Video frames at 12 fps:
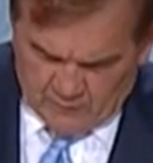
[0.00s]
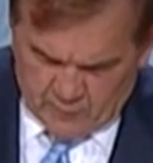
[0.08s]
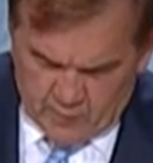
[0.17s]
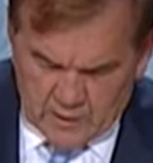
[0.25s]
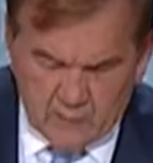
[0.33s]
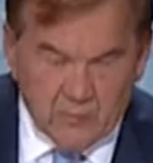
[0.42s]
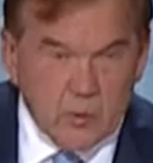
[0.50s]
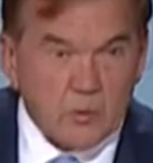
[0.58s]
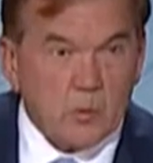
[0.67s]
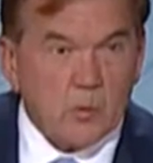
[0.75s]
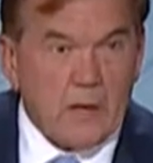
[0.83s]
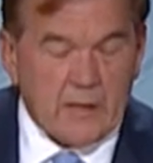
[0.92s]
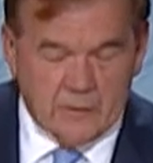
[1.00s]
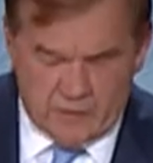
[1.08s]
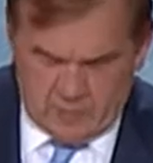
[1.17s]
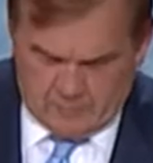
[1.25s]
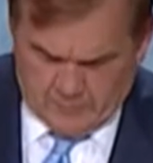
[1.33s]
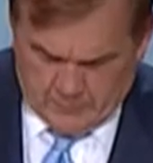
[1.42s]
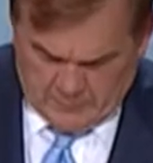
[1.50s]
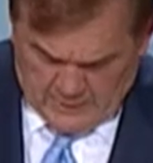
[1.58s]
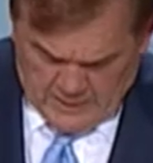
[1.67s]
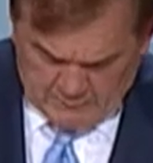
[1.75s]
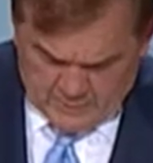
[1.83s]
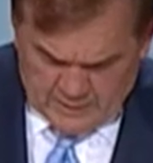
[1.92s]
for individual rights
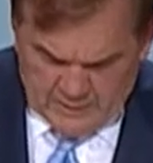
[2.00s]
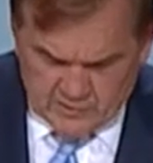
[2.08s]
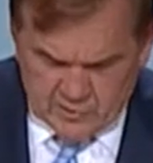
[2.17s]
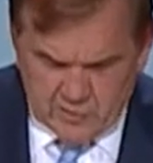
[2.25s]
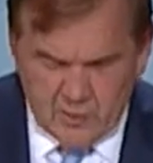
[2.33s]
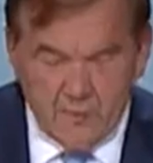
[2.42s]
and peace